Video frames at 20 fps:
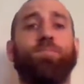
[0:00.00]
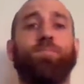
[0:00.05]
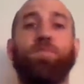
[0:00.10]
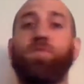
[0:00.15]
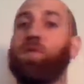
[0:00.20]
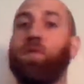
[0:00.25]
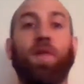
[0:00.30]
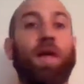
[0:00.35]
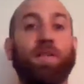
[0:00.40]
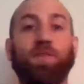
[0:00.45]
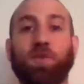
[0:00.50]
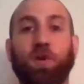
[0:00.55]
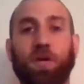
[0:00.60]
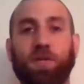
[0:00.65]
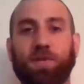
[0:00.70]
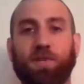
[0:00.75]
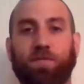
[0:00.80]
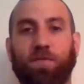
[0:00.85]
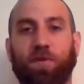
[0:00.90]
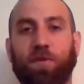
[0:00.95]
So that's
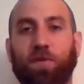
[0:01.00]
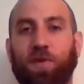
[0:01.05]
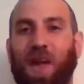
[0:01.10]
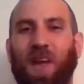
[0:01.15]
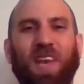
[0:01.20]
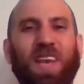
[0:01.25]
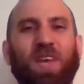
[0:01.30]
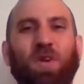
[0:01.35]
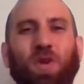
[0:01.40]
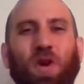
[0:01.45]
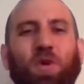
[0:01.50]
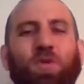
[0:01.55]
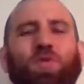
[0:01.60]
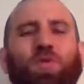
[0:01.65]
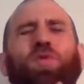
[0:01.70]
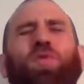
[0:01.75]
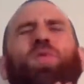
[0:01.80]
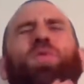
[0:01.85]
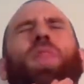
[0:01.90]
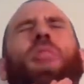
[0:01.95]
awesome for New Day.
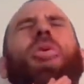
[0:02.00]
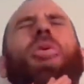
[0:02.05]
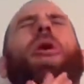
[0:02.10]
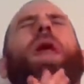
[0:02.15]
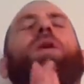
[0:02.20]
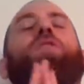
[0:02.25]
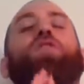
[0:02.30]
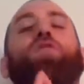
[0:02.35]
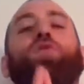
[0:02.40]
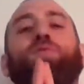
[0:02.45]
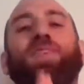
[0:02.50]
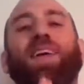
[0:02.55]
New